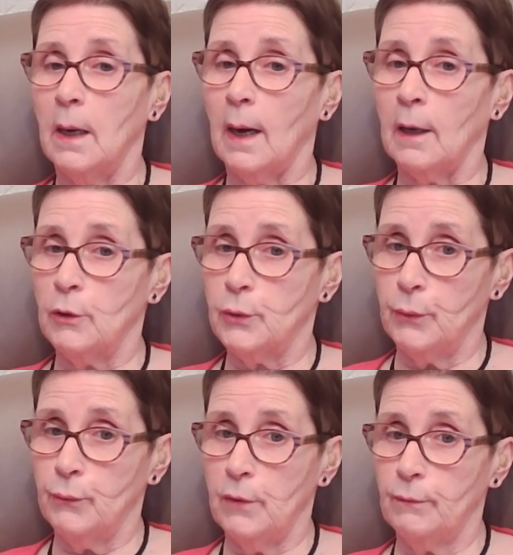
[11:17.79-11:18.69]
and
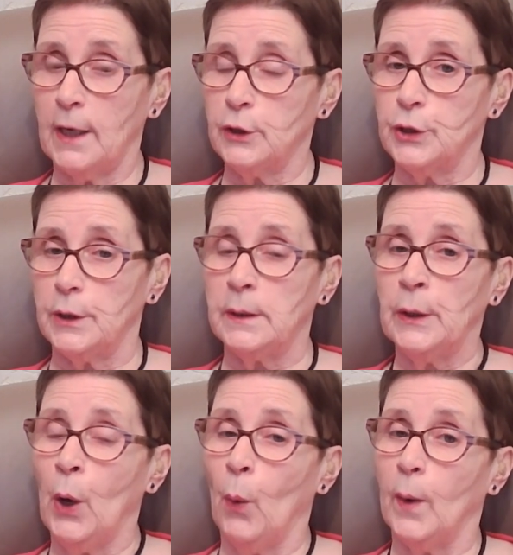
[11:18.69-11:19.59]
reflection
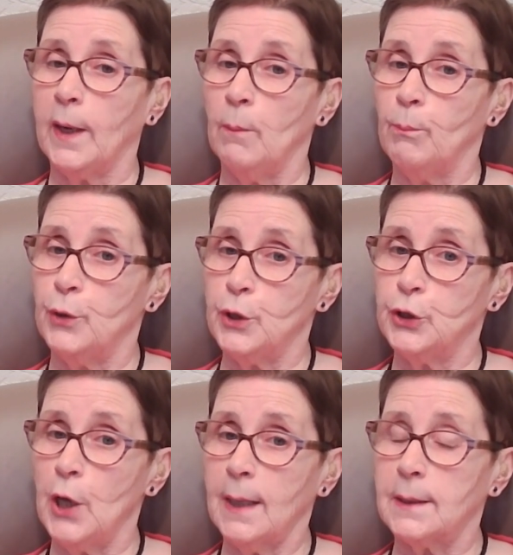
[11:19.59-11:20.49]
we can
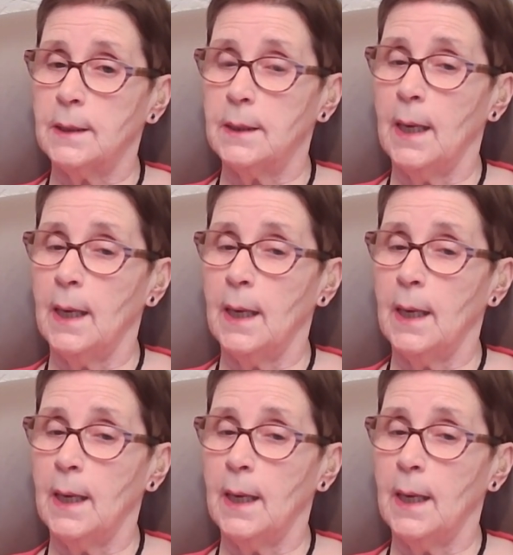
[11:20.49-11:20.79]
project